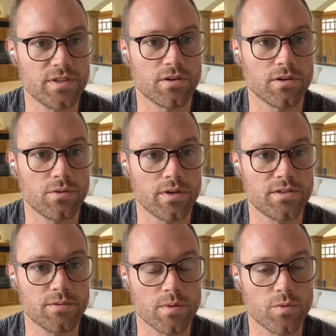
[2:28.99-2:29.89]
So it's our
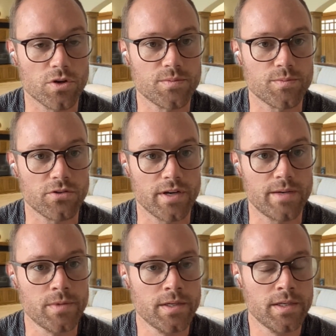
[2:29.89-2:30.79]
loyalty and rewards
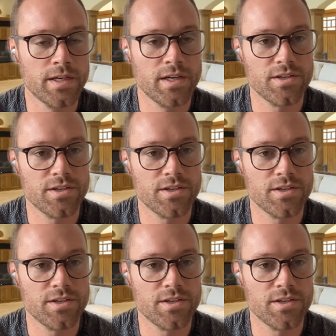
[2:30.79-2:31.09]
program.